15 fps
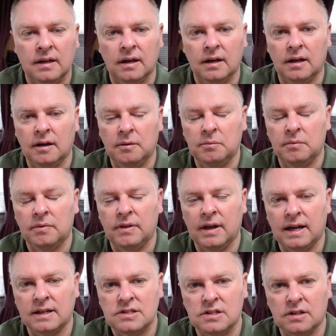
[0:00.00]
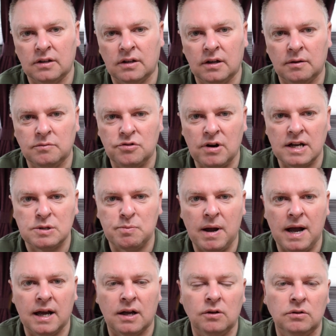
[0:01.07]
that
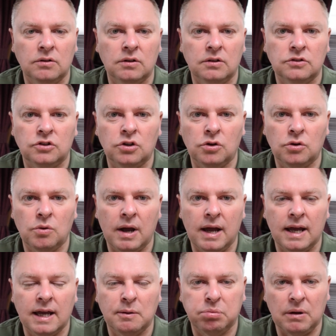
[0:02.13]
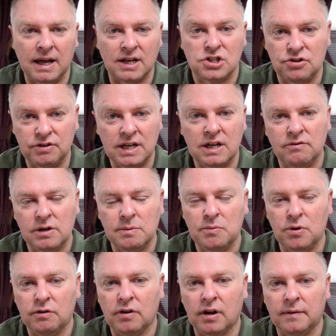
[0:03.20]
DrySpakle do a black streak
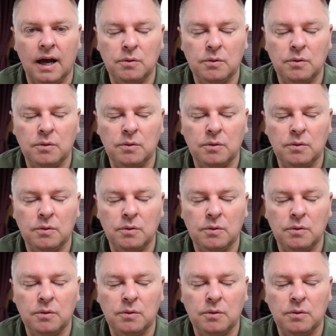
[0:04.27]
remover.